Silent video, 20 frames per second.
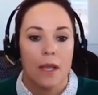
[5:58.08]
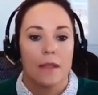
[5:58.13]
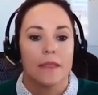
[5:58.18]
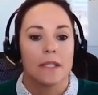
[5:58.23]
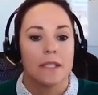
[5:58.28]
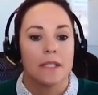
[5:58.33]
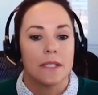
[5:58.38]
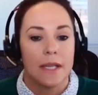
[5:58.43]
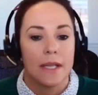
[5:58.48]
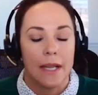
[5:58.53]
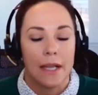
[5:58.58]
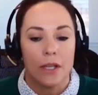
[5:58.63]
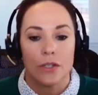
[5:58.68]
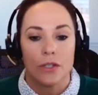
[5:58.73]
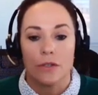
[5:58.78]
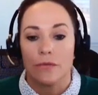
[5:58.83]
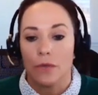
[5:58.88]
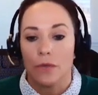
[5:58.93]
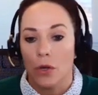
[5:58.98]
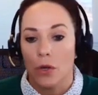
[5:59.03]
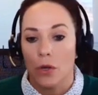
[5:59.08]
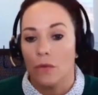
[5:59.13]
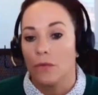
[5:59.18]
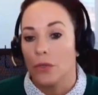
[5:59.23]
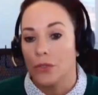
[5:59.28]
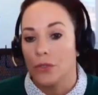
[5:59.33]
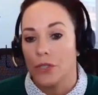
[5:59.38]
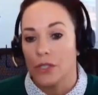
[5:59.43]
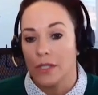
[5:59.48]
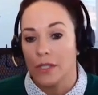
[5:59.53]
The standard for low
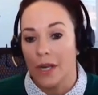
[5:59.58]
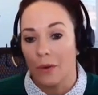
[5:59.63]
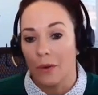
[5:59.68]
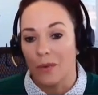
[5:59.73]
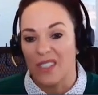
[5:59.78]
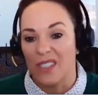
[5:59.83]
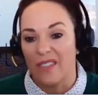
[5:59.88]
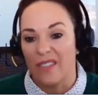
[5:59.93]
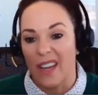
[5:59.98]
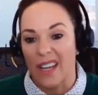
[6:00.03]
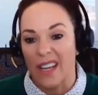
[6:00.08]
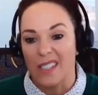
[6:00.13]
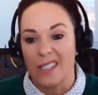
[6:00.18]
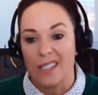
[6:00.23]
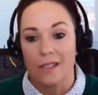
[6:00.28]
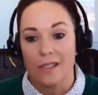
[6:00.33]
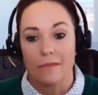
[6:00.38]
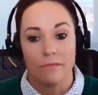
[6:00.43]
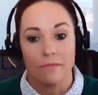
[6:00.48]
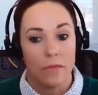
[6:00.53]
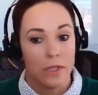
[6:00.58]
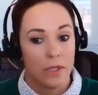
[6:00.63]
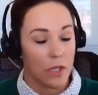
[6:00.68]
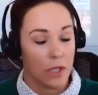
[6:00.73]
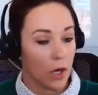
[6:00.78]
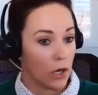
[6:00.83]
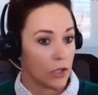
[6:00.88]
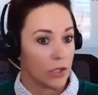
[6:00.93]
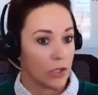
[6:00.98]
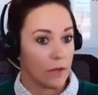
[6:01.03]
voltage network devices is the
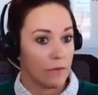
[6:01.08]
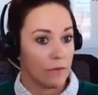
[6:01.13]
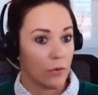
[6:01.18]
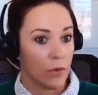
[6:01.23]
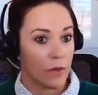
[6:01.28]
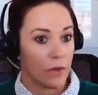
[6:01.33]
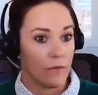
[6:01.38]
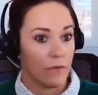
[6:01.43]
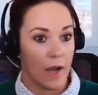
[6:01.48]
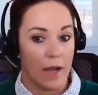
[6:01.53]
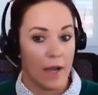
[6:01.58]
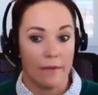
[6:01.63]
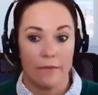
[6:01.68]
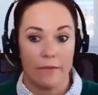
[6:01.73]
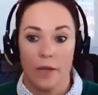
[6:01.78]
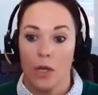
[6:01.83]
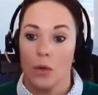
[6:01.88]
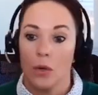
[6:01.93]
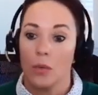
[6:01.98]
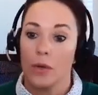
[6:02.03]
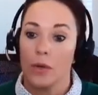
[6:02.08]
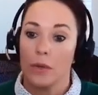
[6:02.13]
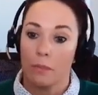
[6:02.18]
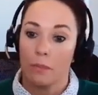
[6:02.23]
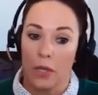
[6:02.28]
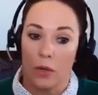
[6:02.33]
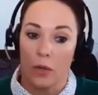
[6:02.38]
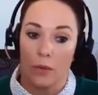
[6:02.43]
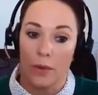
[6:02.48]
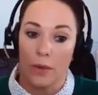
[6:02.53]
RJ45 with
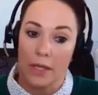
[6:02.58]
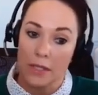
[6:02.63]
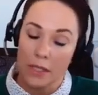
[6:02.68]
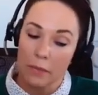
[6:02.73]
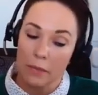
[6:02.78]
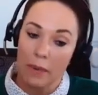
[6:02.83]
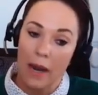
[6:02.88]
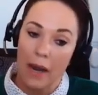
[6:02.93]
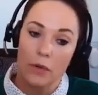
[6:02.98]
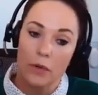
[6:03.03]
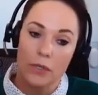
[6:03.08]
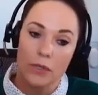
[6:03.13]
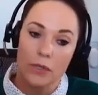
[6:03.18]
PoE as the power